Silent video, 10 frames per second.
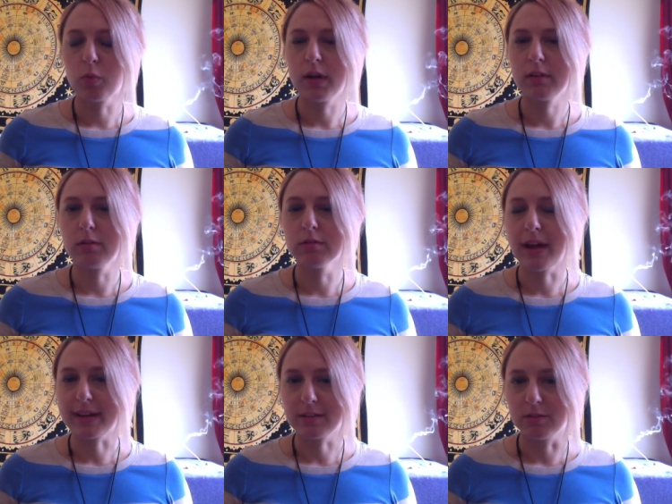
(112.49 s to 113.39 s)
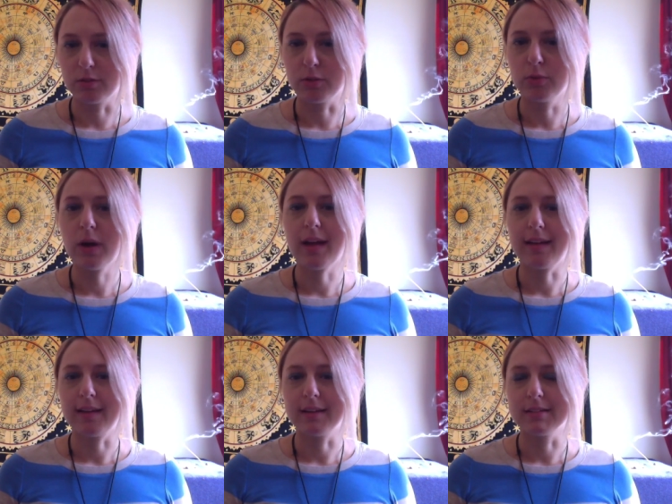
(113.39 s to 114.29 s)
what you like to do,
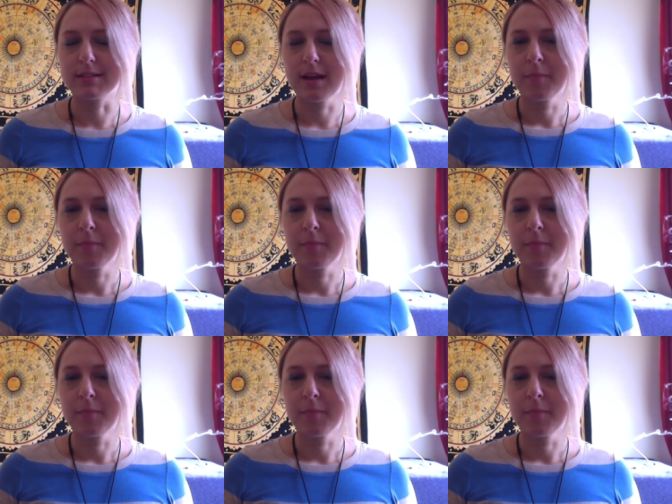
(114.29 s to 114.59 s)
and